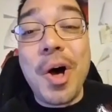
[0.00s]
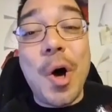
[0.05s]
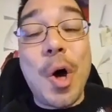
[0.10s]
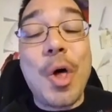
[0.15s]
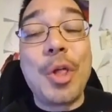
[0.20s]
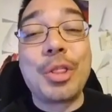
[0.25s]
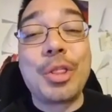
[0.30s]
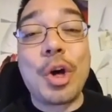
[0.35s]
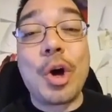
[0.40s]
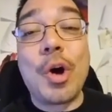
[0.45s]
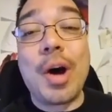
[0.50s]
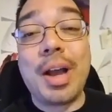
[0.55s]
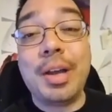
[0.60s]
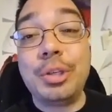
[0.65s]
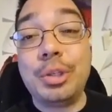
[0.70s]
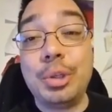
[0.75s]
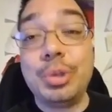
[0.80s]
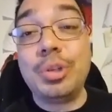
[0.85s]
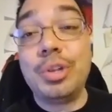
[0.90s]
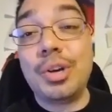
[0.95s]
Although I
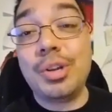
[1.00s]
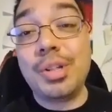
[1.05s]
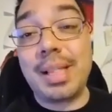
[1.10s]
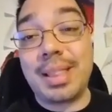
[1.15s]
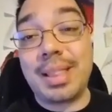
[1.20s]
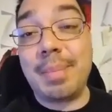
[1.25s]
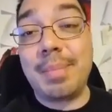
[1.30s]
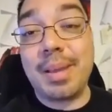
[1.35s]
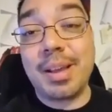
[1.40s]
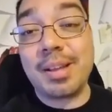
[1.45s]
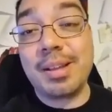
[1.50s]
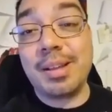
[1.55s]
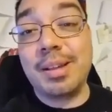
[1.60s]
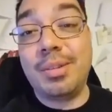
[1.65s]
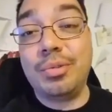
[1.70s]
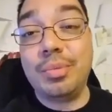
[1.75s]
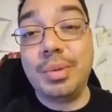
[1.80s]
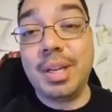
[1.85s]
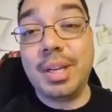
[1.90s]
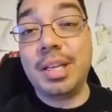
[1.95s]
do know that they make a
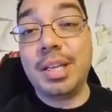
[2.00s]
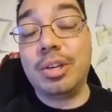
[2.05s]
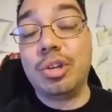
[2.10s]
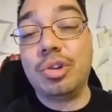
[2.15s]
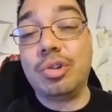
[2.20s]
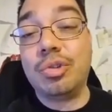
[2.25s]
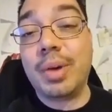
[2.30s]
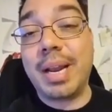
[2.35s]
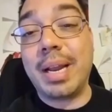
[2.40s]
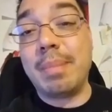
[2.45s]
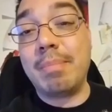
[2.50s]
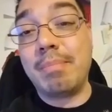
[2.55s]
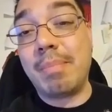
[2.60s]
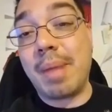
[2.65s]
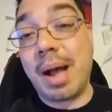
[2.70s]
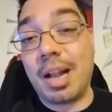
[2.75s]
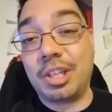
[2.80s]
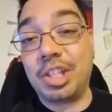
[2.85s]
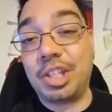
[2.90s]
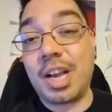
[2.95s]
really great
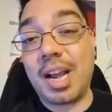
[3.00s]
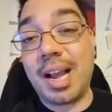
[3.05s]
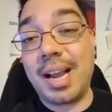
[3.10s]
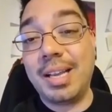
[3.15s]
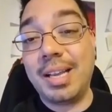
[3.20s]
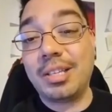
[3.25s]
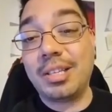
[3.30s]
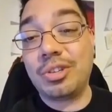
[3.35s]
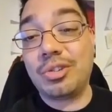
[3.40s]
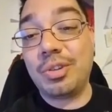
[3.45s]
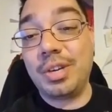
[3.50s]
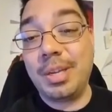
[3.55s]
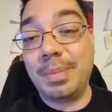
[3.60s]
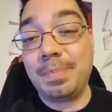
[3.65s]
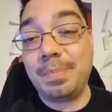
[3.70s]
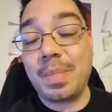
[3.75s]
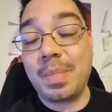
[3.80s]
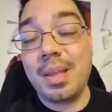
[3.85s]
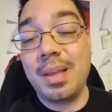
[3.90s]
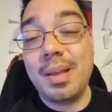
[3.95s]
matcha ice
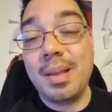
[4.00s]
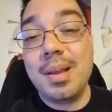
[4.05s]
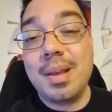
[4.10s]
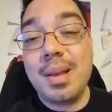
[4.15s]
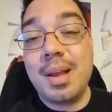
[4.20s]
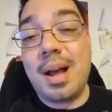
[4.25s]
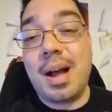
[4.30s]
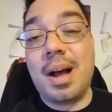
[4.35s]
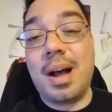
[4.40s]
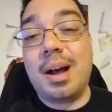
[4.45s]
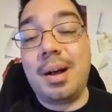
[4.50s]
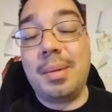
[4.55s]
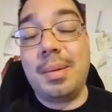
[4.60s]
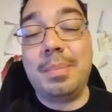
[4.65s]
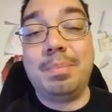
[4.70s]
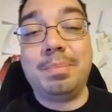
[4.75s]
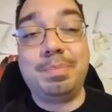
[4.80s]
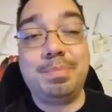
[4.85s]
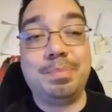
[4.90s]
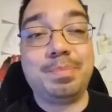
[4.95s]
cream. A
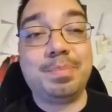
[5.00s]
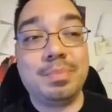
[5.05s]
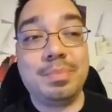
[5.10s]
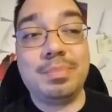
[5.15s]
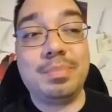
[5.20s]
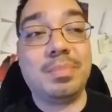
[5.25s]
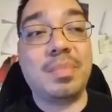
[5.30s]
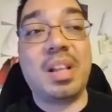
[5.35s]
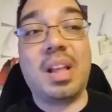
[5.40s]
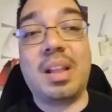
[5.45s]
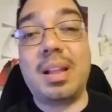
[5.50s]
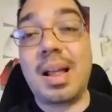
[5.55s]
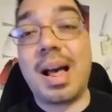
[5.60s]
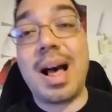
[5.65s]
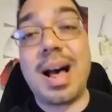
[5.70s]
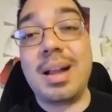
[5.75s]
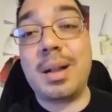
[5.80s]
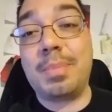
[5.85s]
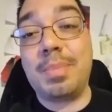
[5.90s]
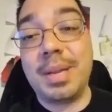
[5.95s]

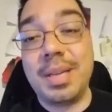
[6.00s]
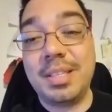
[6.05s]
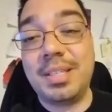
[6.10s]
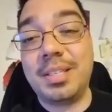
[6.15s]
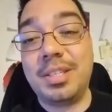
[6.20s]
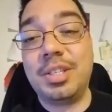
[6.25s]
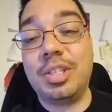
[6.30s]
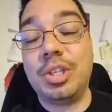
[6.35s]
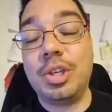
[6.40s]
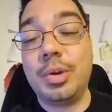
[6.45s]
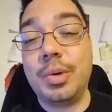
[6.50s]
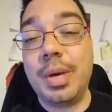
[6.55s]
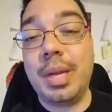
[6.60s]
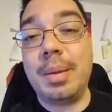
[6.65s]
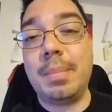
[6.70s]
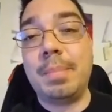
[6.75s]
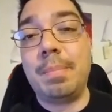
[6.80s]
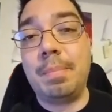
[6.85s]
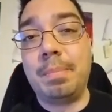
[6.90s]
lot of places do it.